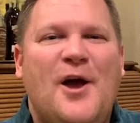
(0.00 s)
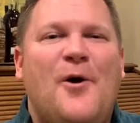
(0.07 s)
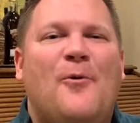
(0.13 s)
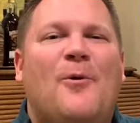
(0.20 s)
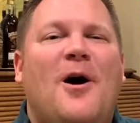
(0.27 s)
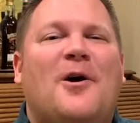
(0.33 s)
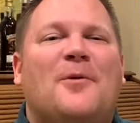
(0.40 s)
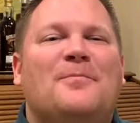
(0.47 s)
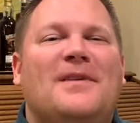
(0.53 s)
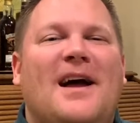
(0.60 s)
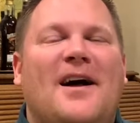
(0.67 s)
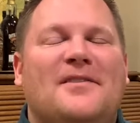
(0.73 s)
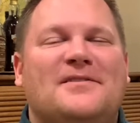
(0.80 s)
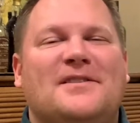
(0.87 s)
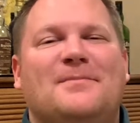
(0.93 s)
Welcome
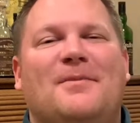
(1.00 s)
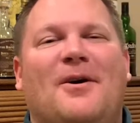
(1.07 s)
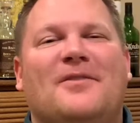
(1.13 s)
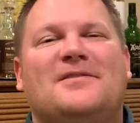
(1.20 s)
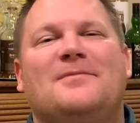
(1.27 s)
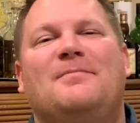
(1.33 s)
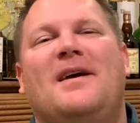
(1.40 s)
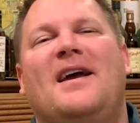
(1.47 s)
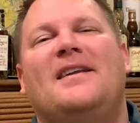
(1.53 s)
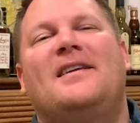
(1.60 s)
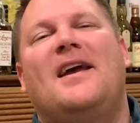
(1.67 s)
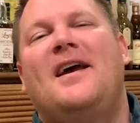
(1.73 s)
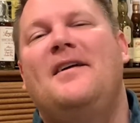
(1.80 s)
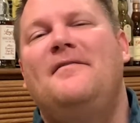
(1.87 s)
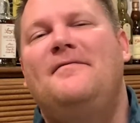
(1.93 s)
down to the Malted Man
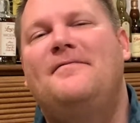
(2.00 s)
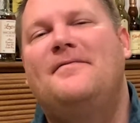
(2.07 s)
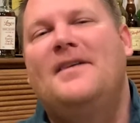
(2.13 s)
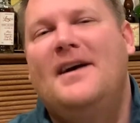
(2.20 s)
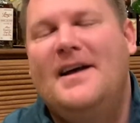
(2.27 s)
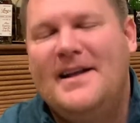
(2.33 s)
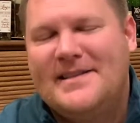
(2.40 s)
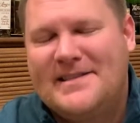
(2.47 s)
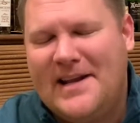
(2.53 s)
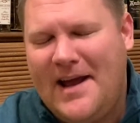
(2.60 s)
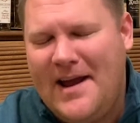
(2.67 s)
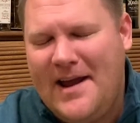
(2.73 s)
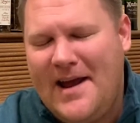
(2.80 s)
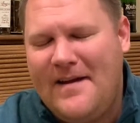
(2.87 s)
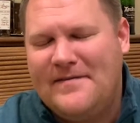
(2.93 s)
Cave.
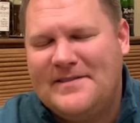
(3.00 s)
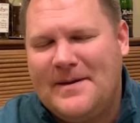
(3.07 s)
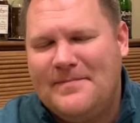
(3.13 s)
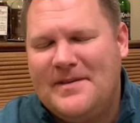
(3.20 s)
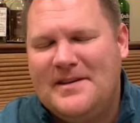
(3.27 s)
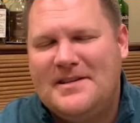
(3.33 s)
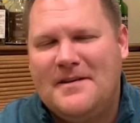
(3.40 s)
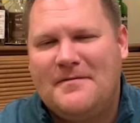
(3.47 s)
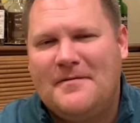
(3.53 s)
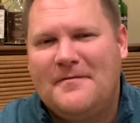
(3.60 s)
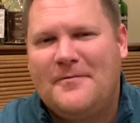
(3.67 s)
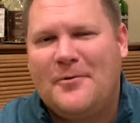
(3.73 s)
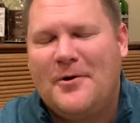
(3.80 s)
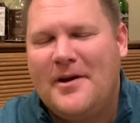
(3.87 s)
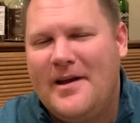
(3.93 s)
Tonight I have something different
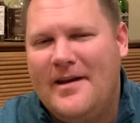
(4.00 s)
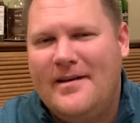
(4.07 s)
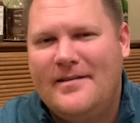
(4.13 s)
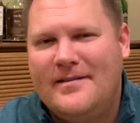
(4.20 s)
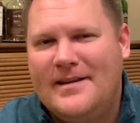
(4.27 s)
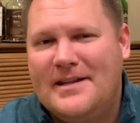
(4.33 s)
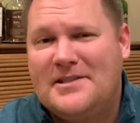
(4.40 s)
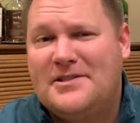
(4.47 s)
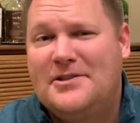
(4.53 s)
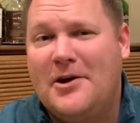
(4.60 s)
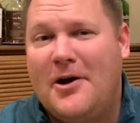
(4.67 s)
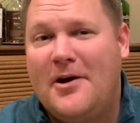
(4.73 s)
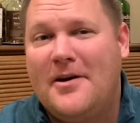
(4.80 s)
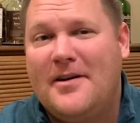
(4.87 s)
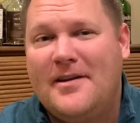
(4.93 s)
for you. It's
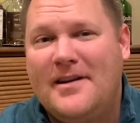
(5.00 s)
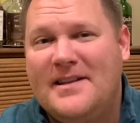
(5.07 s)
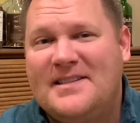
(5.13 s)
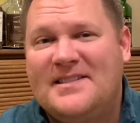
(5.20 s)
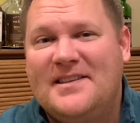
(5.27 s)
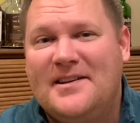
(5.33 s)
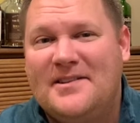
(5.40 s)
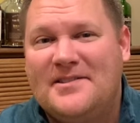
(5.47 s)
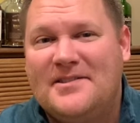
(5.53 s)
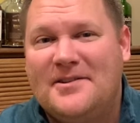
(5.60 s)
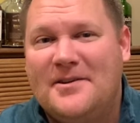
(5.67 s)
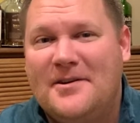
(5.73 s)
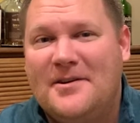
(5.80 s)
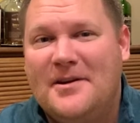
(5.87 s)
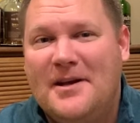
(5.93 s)
dark, it's
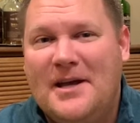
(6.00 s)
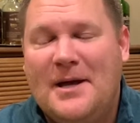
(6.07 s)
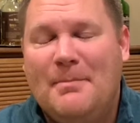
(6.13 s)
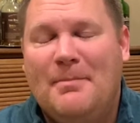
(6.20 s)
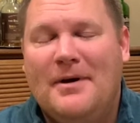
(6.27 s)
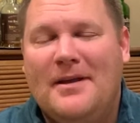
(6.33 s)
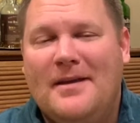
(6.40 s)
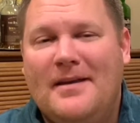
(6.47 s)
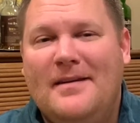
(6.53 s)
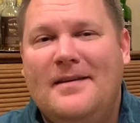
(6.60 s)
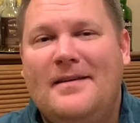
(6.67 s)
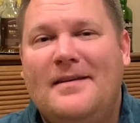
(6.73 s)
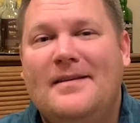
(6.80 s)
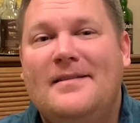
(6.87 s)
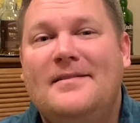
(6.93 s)
sinister, but it
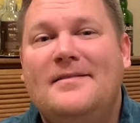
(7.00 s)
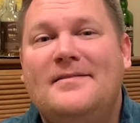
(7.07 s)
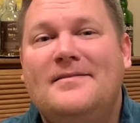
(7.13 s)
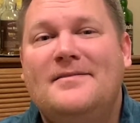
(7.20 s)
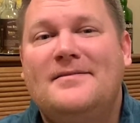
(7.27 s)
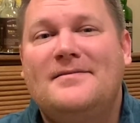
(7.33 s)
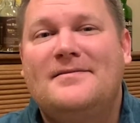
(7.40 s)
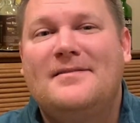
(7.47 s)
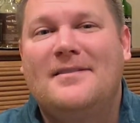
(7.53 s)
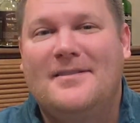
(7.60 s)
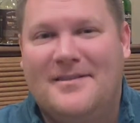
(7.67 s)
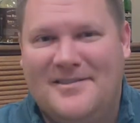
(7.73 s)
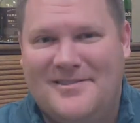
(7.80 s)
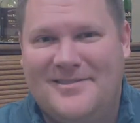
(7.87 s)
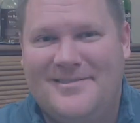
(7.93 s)
is
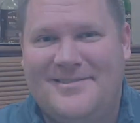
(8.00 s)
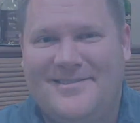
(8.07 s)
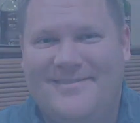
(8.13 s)
delicious.